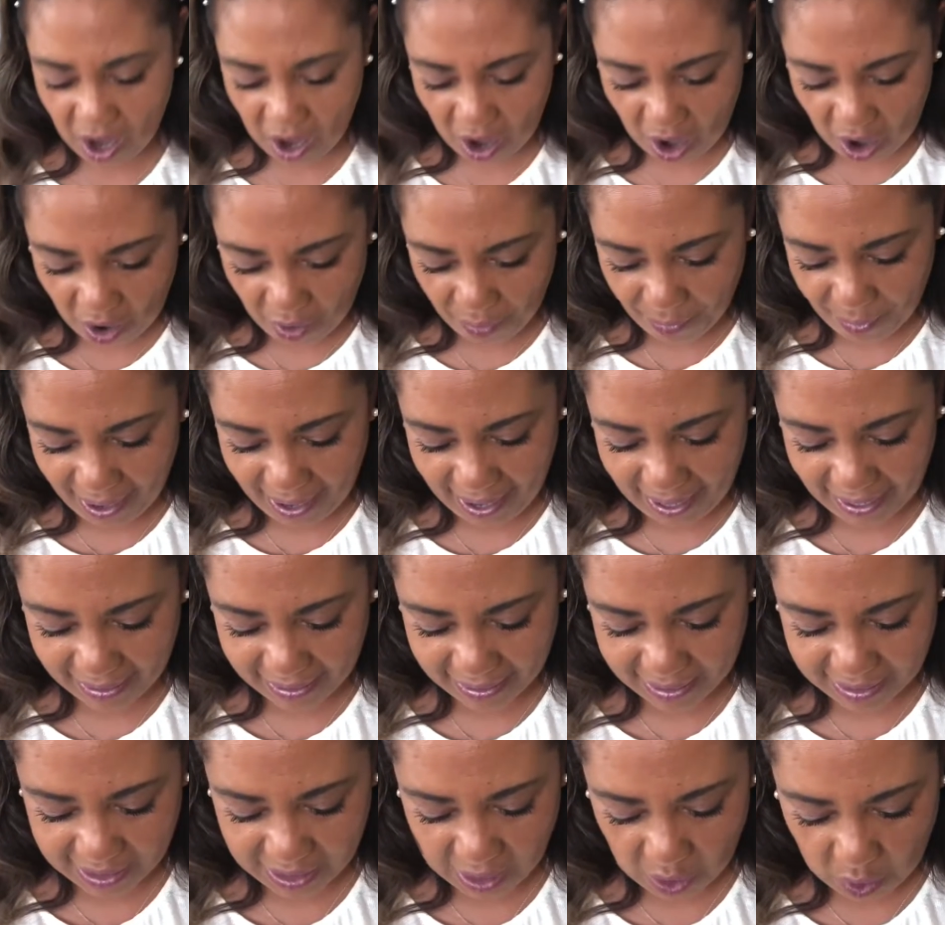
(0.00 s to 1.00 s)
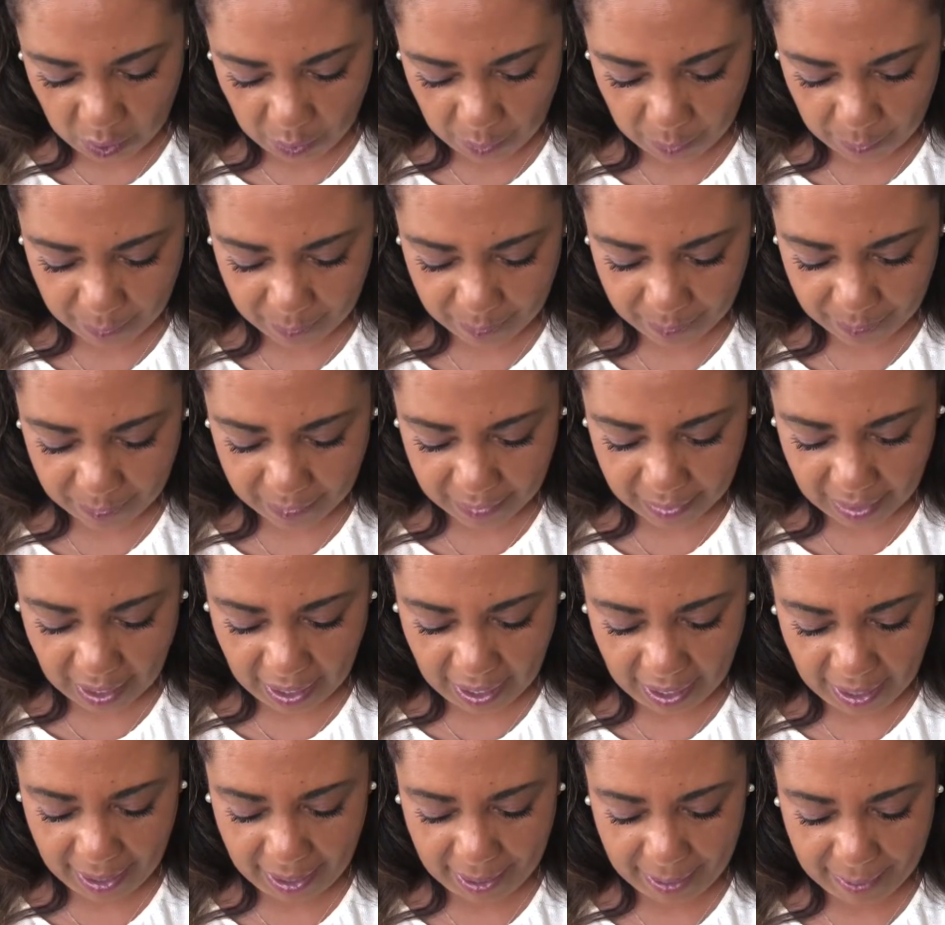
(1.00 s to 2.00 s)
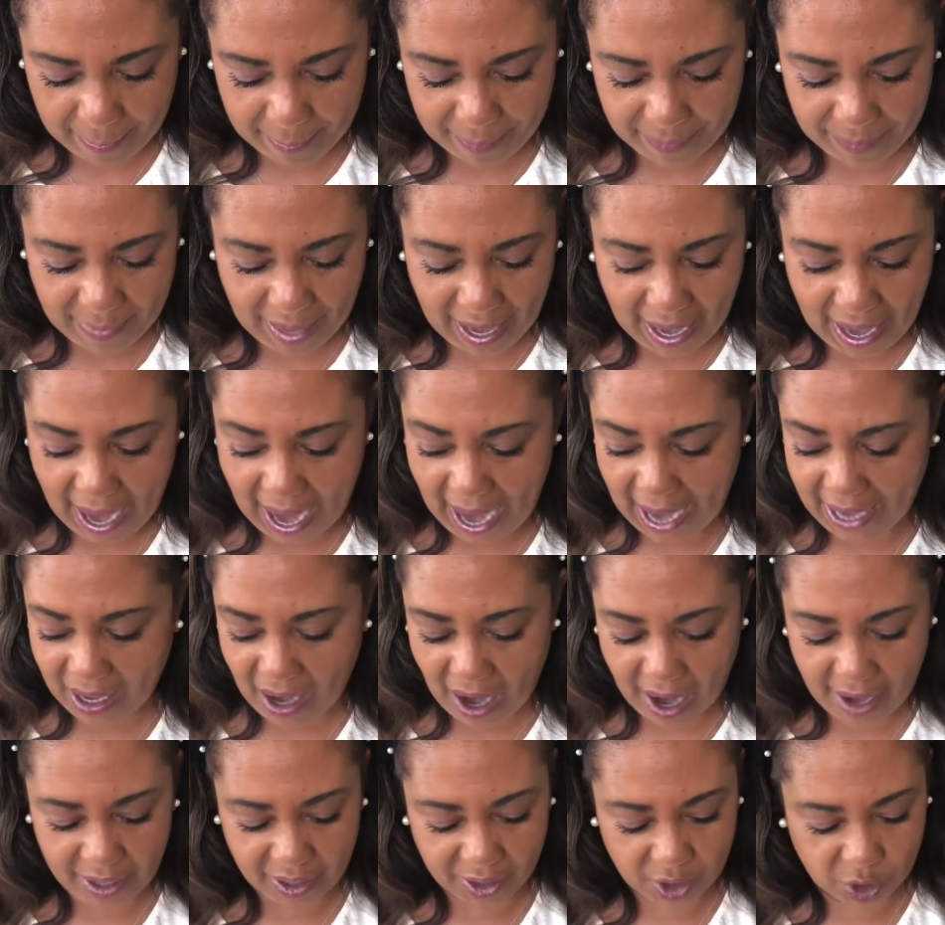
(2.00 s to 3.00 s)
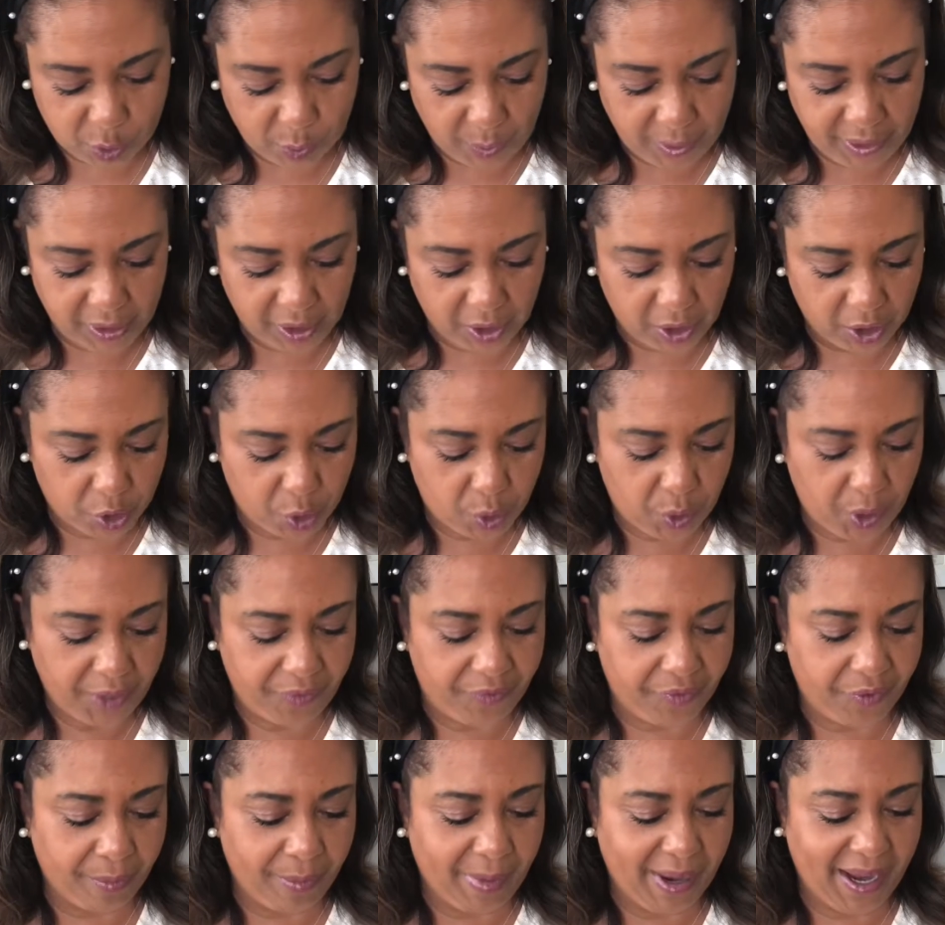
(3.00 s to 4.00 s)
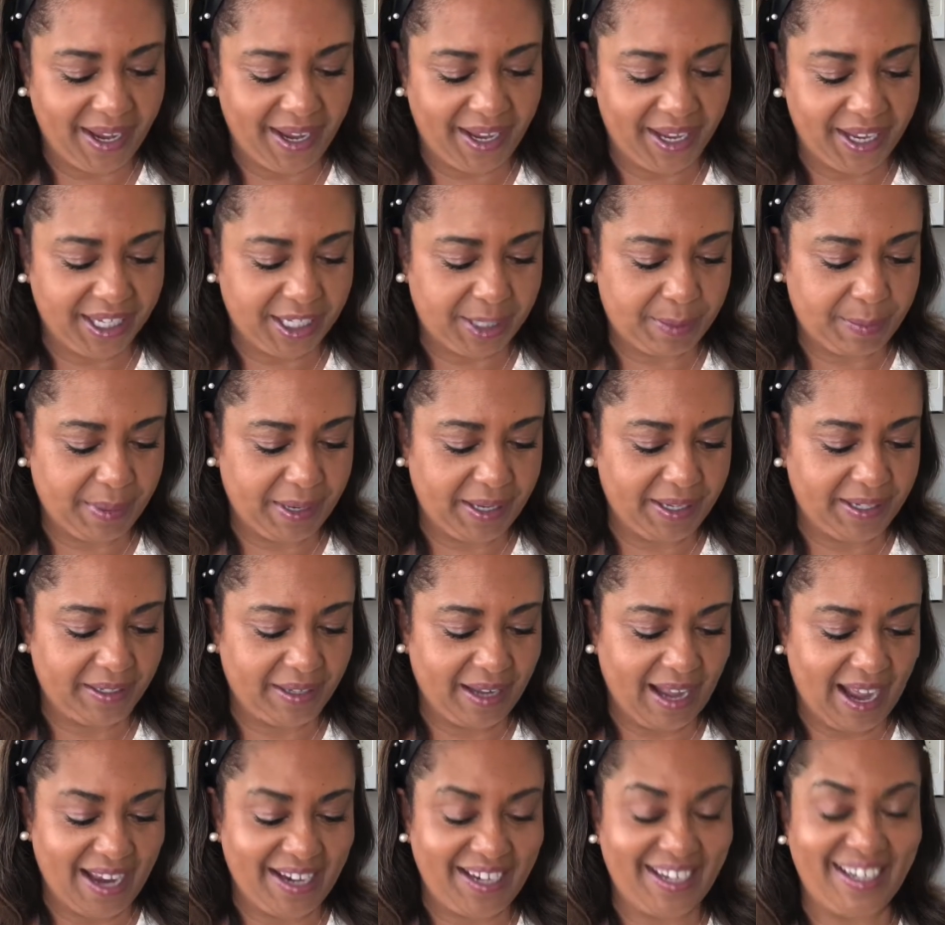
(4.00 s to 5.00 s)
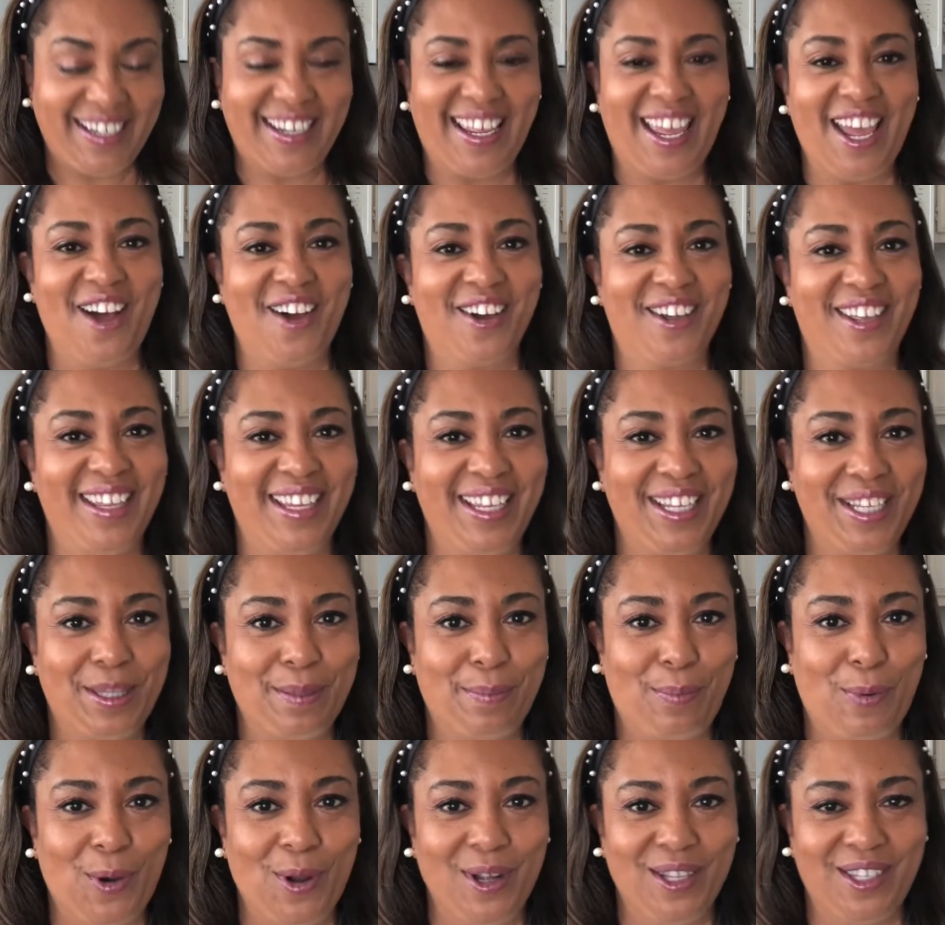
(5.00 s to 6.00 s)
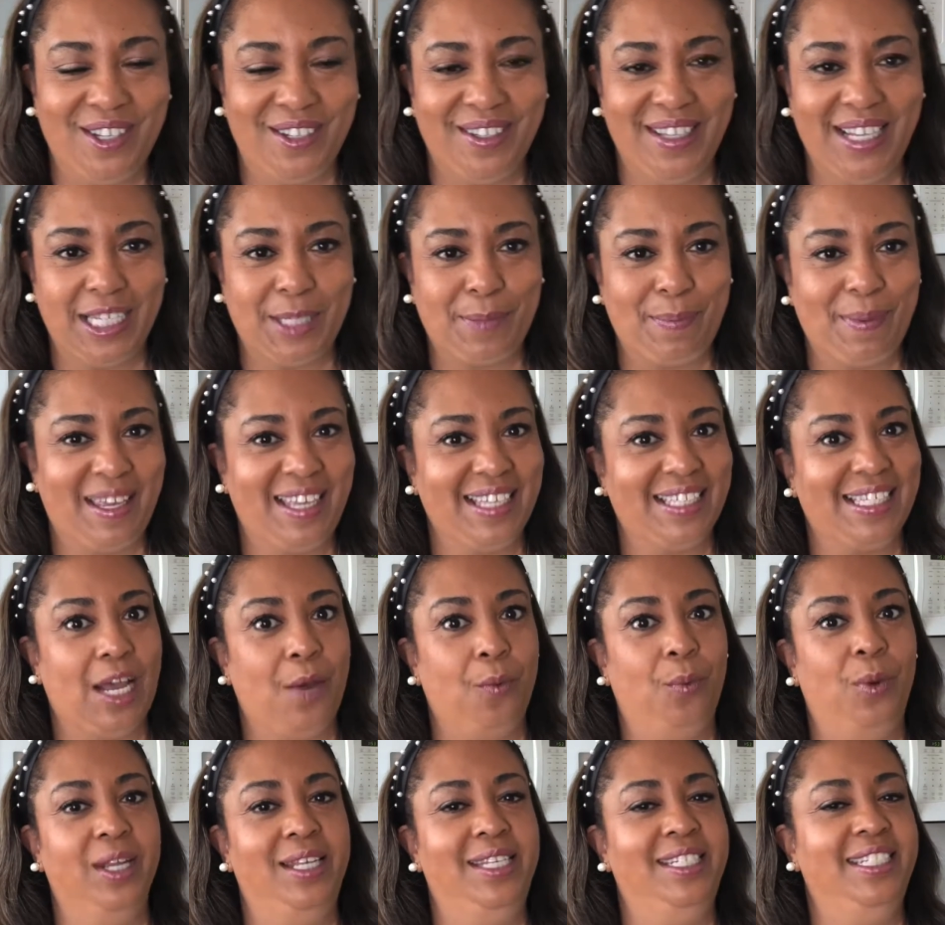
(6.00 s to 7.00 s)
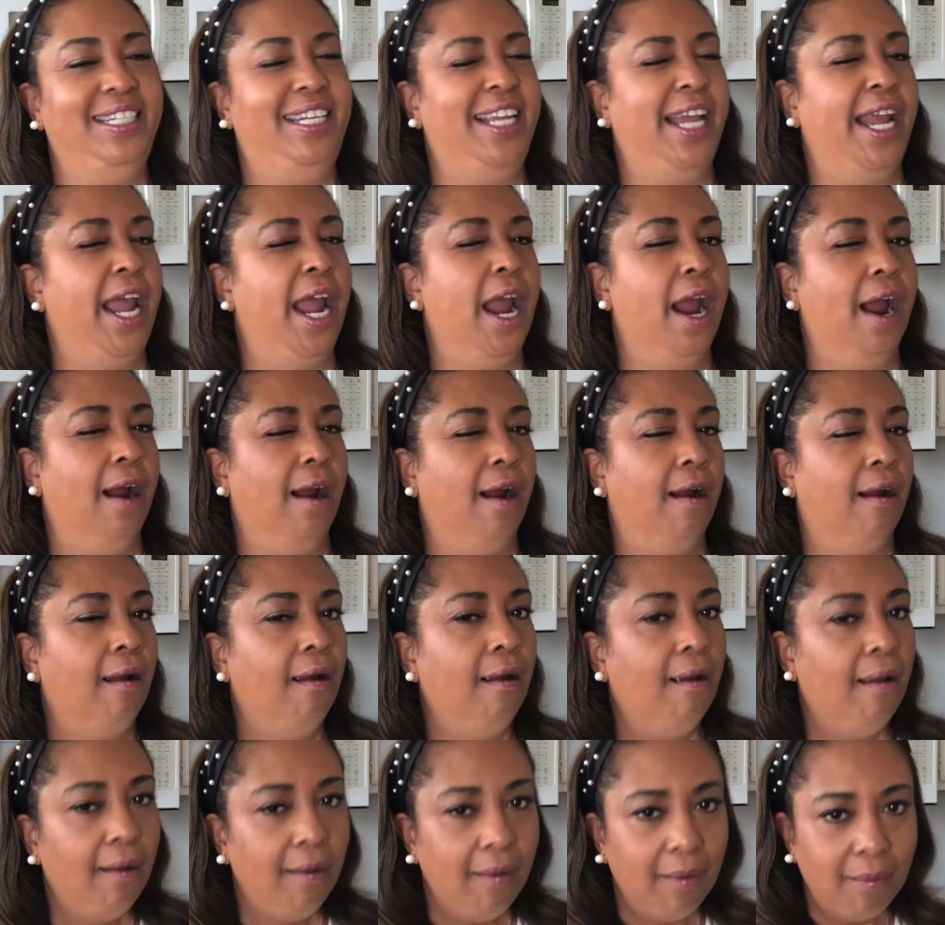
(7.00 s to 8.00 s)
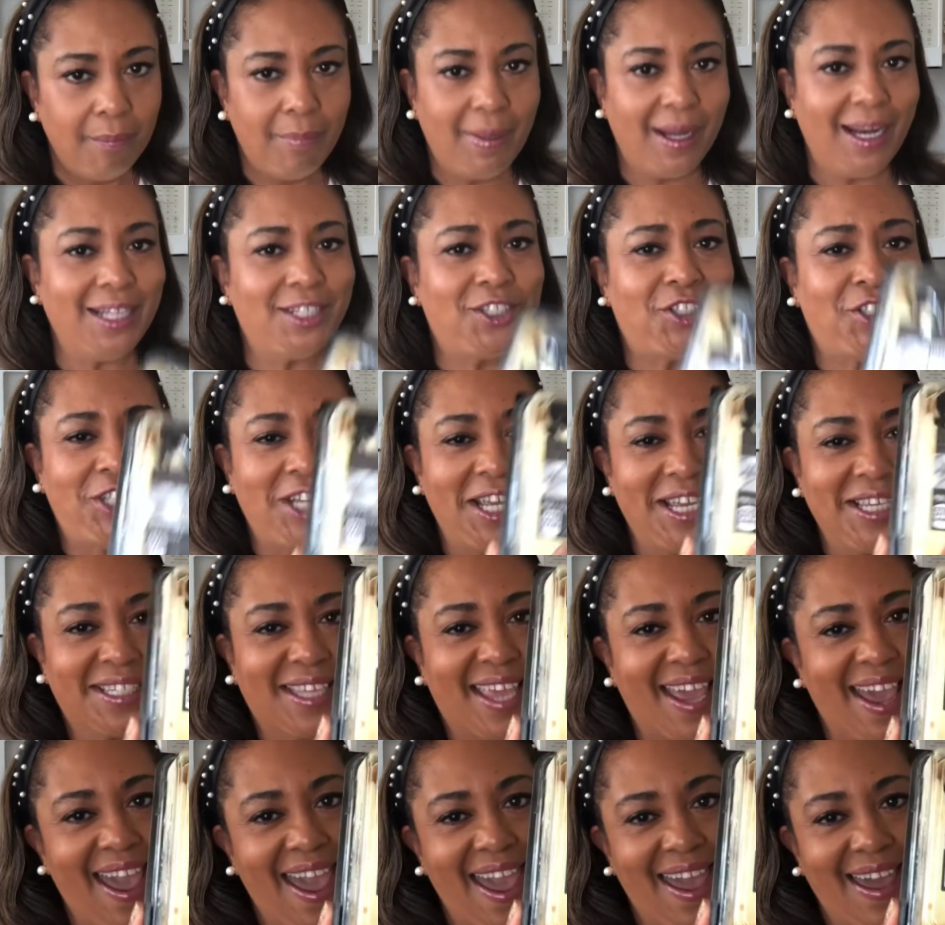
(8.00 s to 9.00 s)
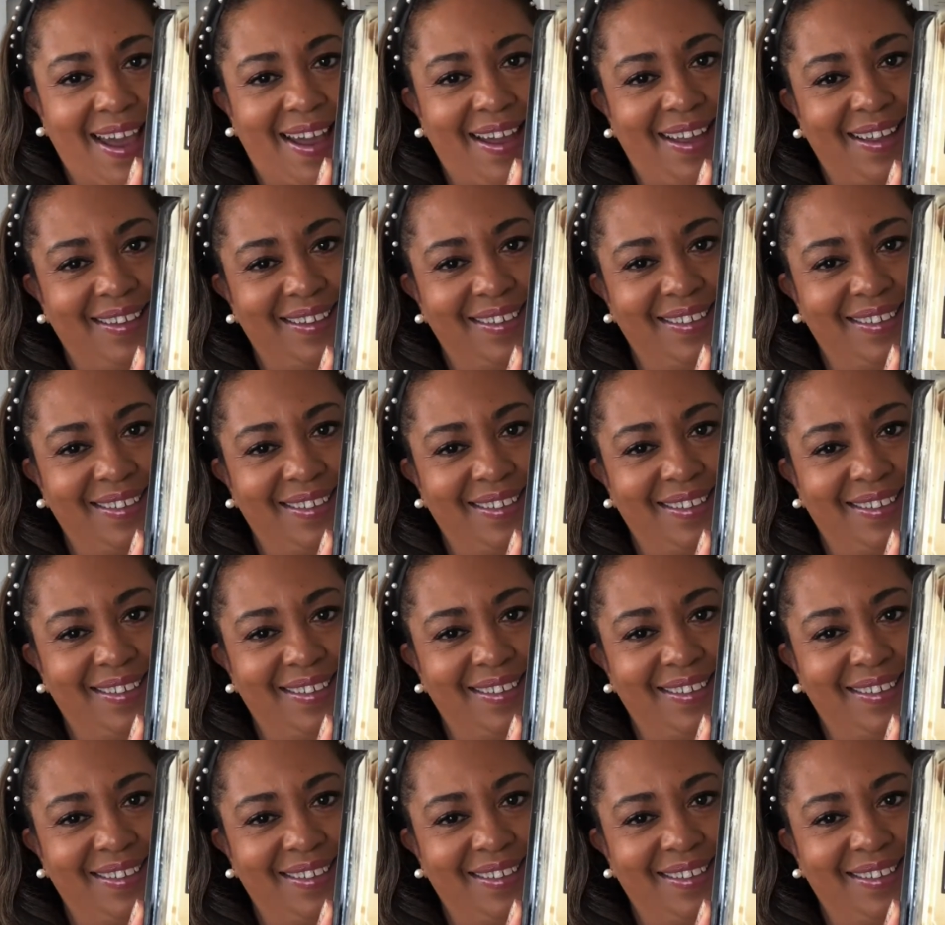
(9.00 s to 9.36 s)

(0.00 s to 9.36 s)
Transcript: All right, so I got a sweet little treat for my husband. I didn't calculate the points on this because I wouldn't dare, but it's cheesecake.